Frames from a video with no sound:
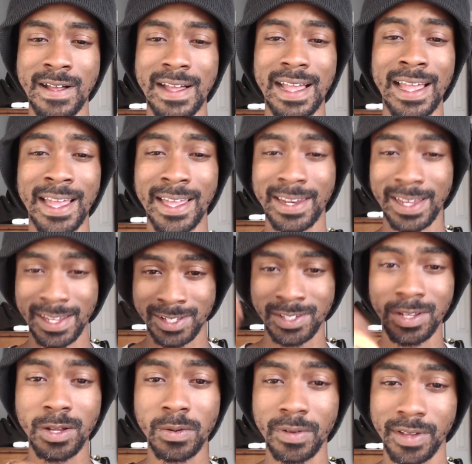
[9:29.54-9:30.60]
And as
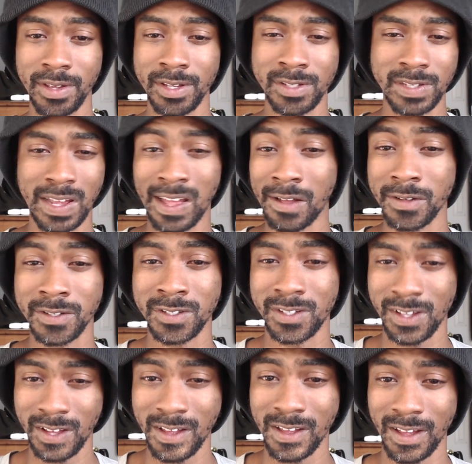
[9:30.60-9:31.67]
always, I'll
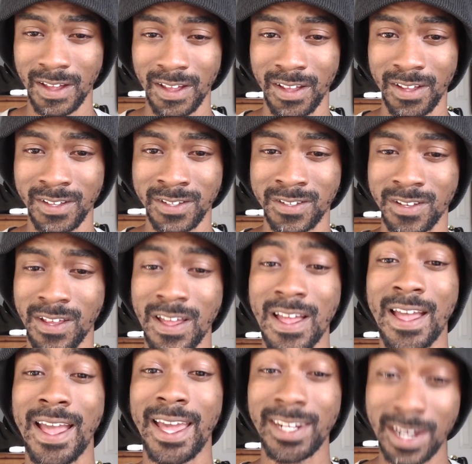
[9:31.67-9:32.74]
see you guys
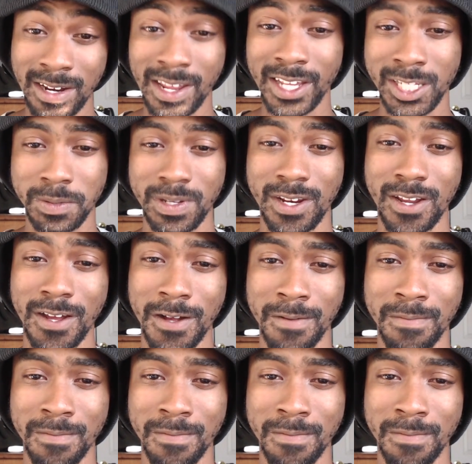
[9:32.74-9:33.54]
in the next video.